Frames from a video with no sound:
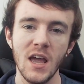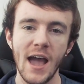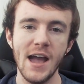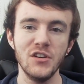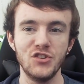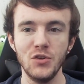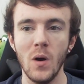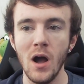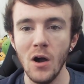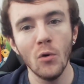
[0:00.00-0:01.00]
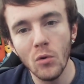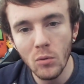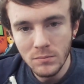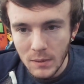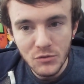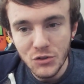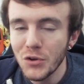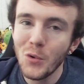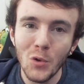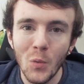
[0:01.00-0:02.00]
As you are all, I'm sure
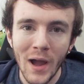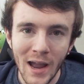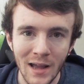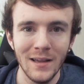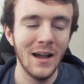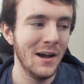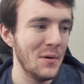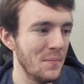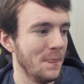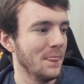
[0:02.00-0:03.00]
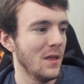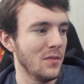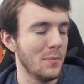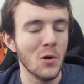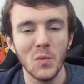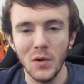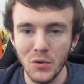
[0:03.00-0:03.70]
you're all aware, the Pokemon